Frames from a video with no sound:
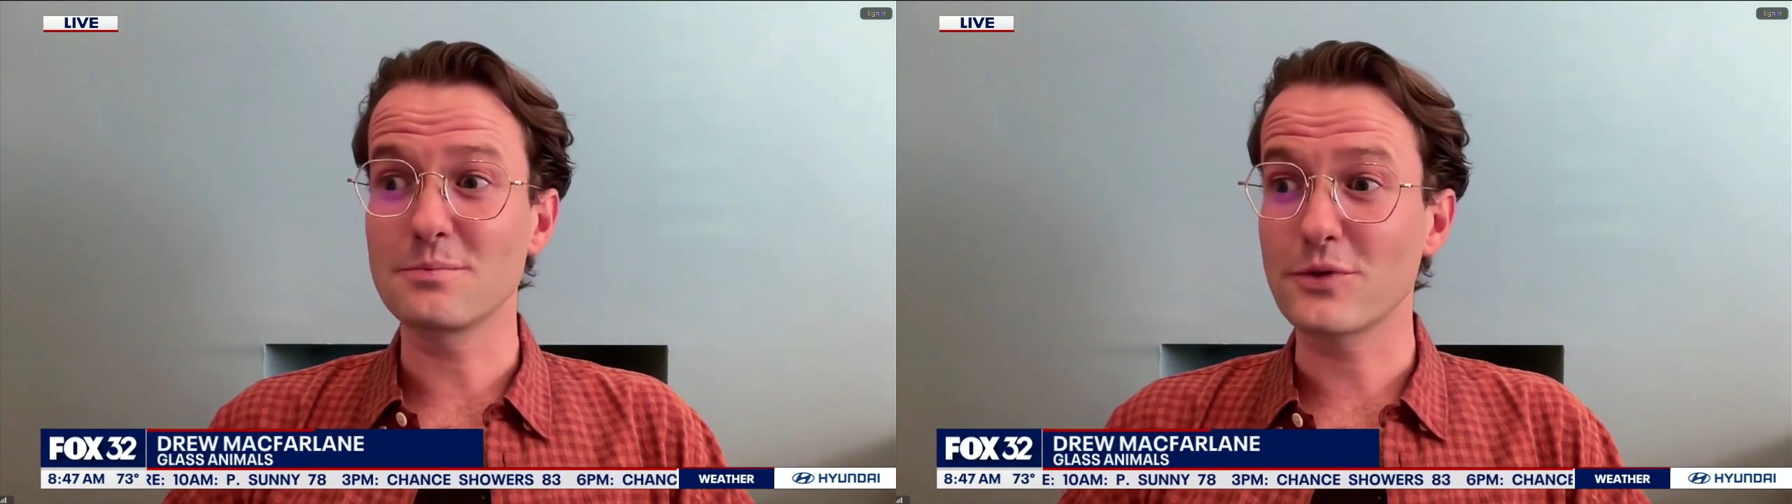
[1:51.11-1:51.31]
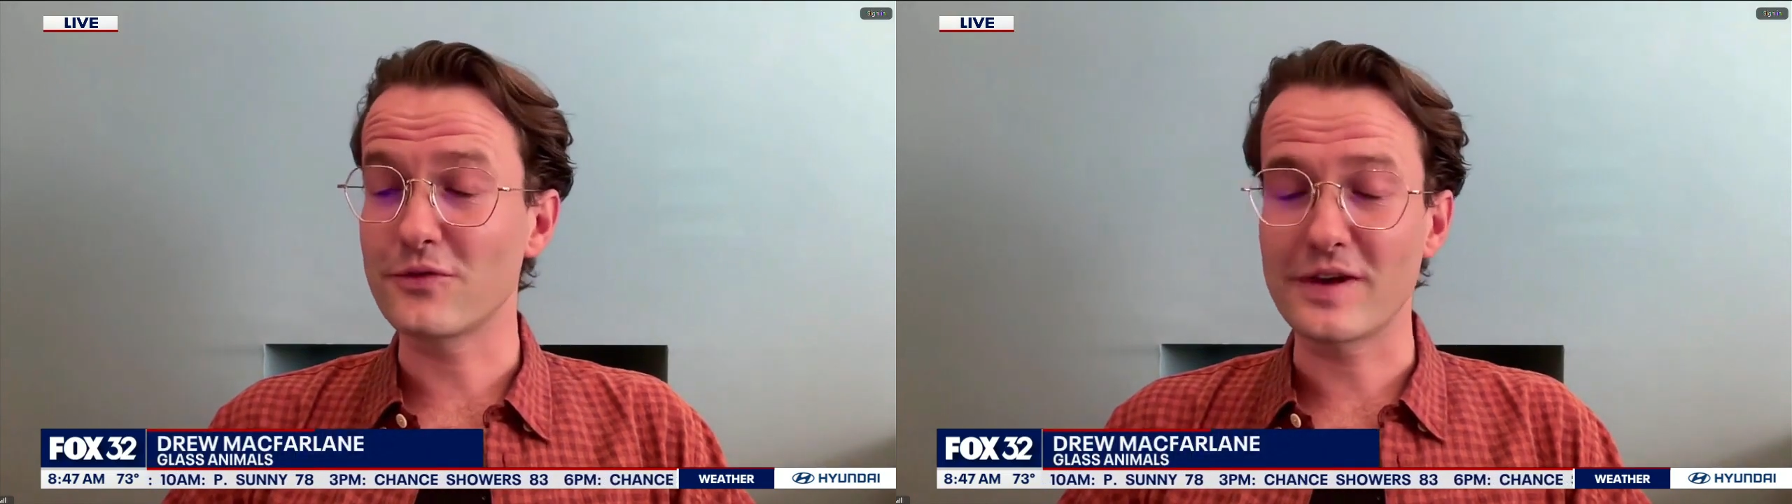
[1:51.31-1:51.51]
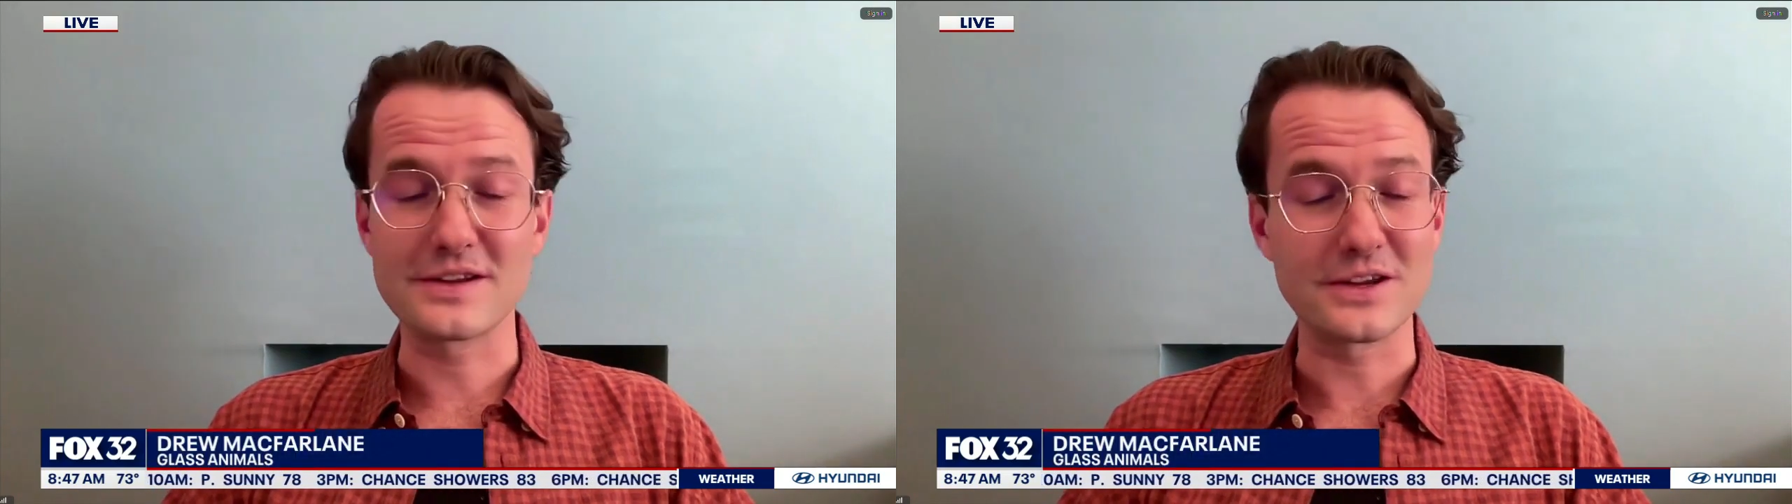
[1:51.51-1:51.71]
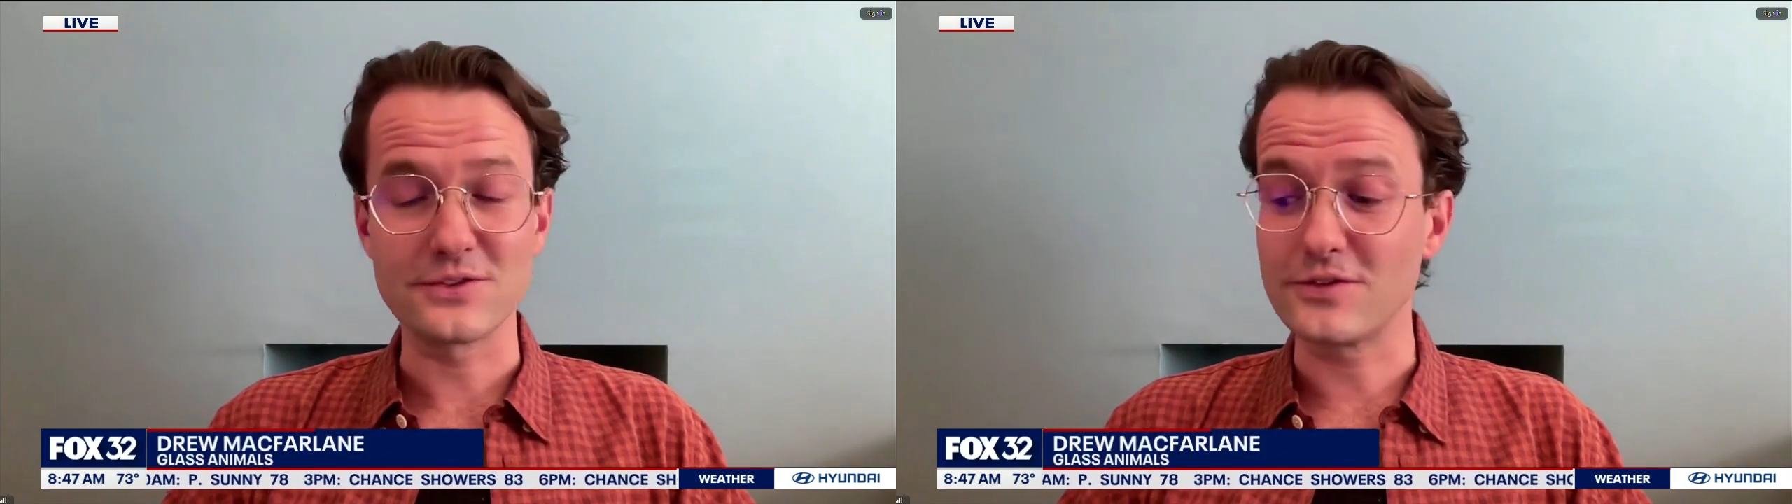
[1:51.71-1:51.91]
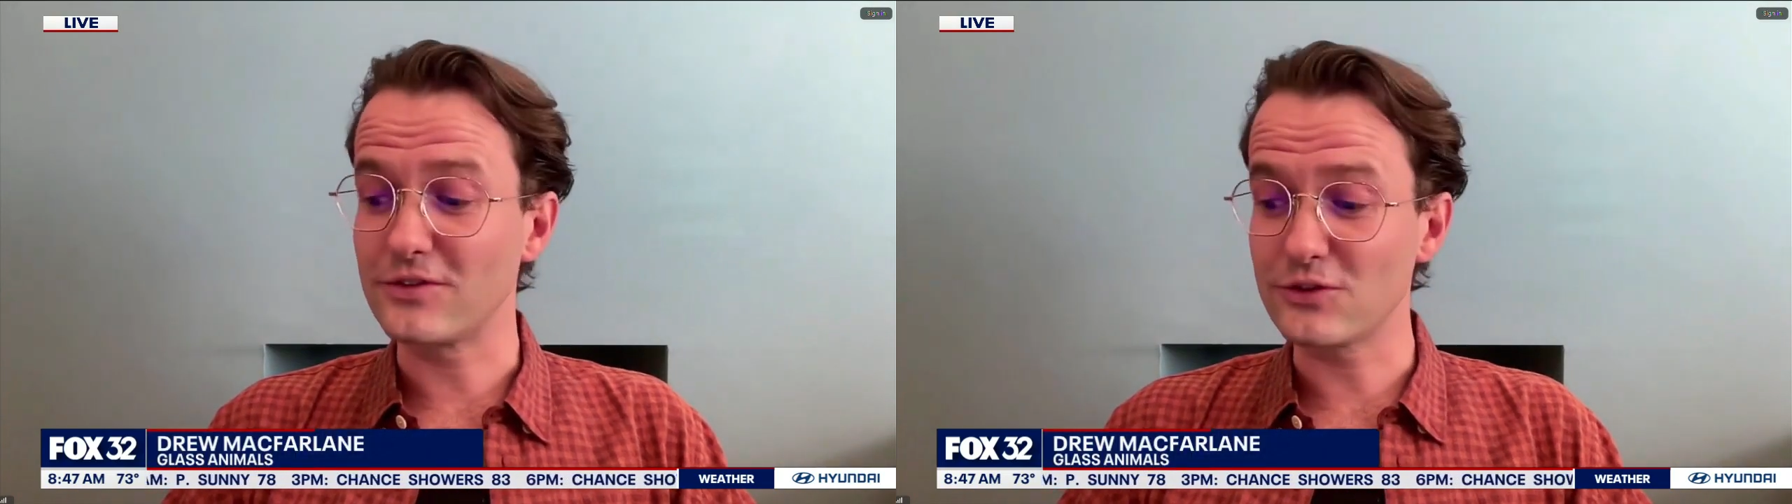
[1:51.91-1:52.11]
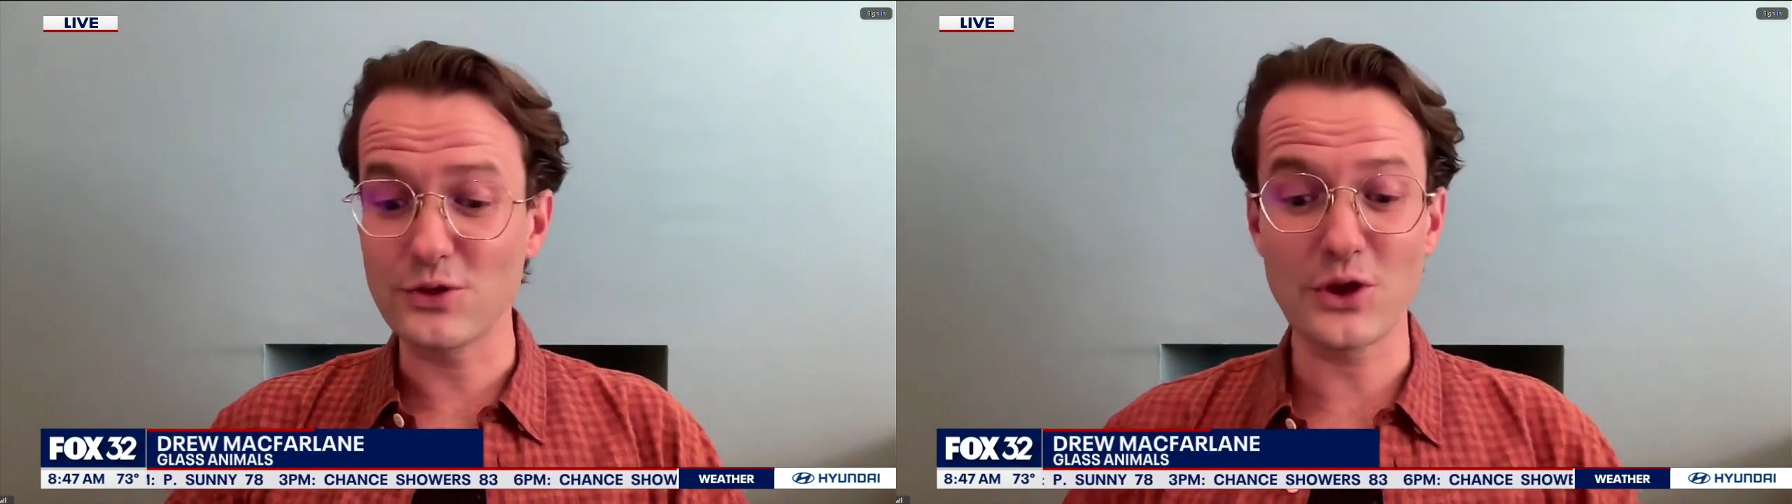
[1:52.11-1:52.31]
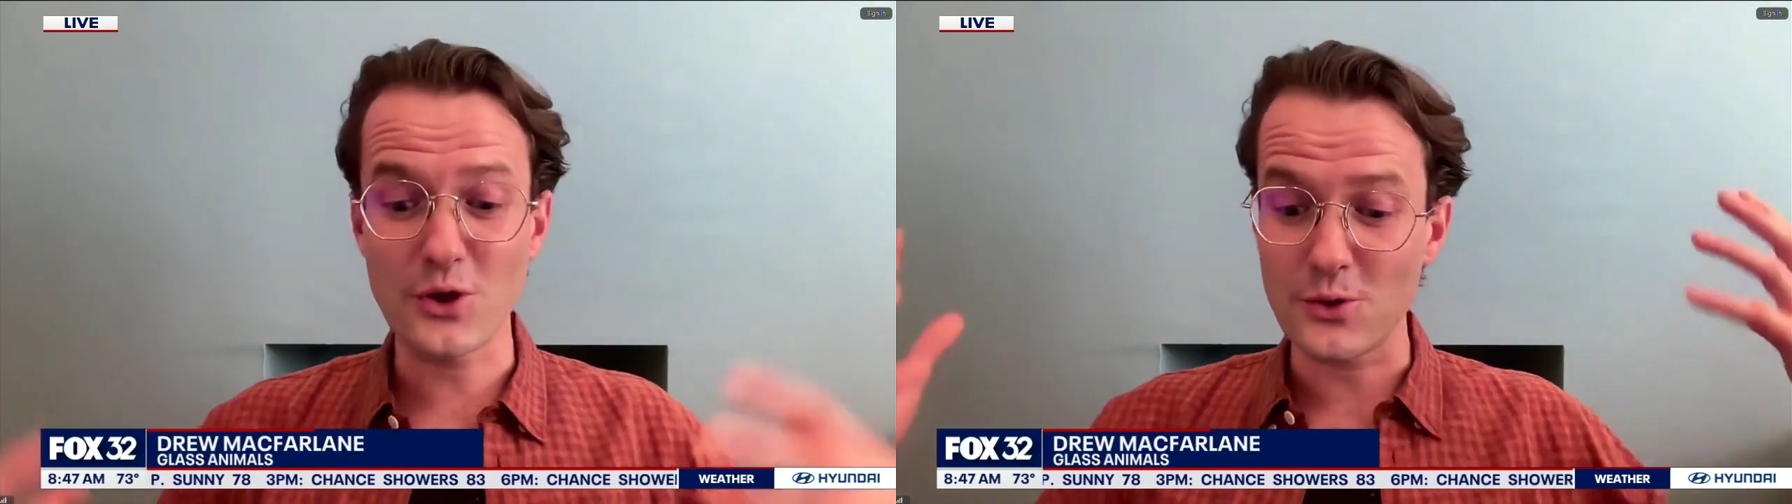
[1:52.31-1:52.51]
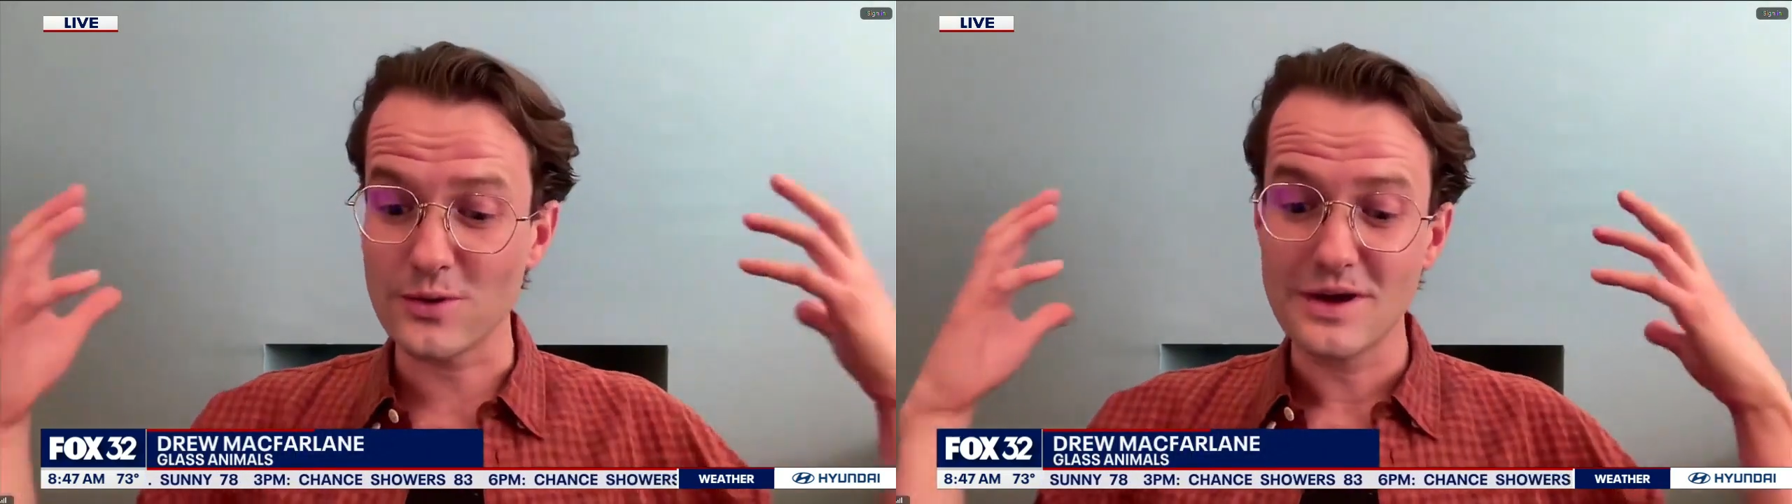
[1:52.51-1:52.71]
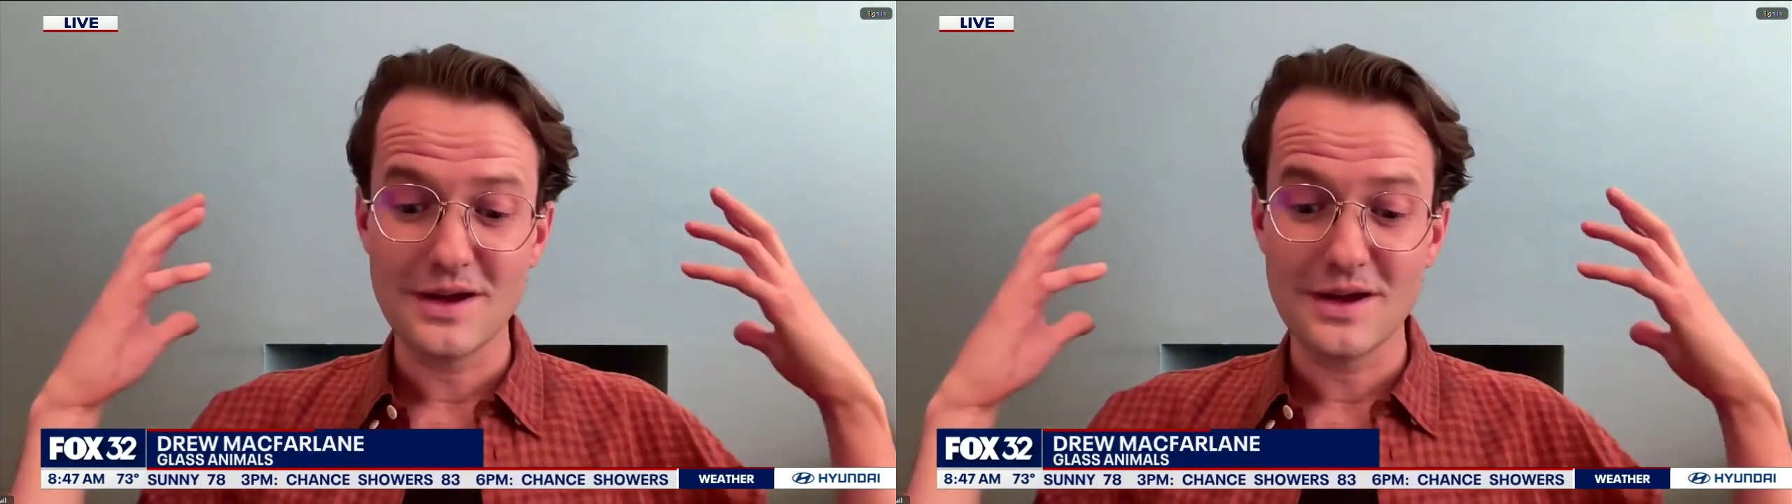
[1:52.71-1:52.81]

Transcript: perfecting into the studio,